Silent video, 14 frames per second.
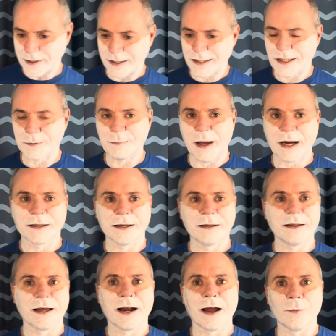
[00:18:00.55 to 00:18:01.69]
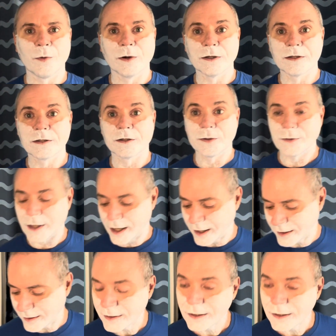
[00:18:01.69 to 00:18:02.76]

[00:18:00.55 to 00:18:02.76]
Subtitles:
expected that I would do that.